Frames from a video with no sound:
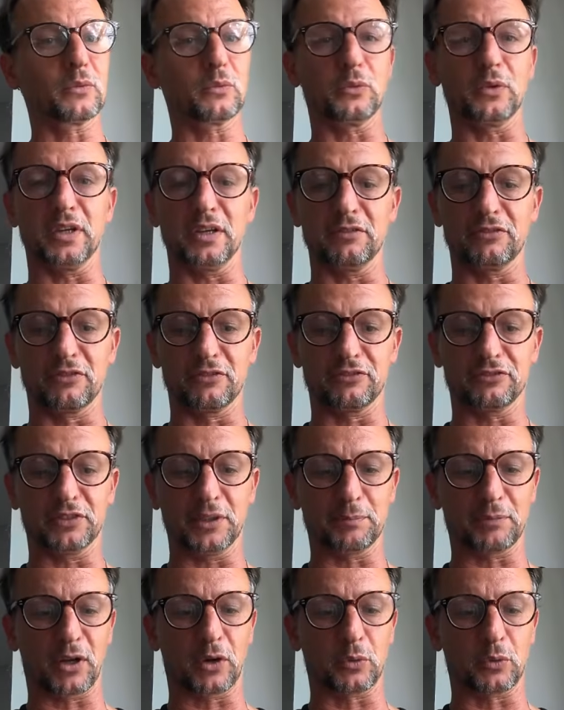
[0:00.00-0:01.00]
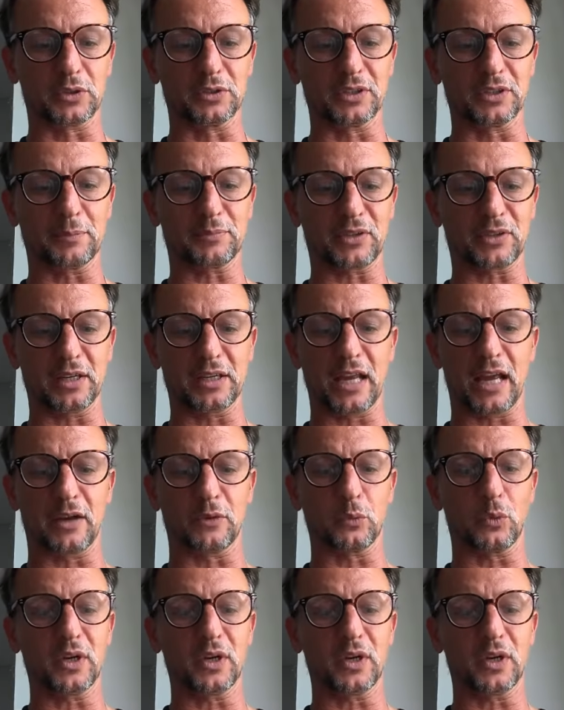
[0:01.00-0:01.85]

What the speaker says: We've flipped our world upside down.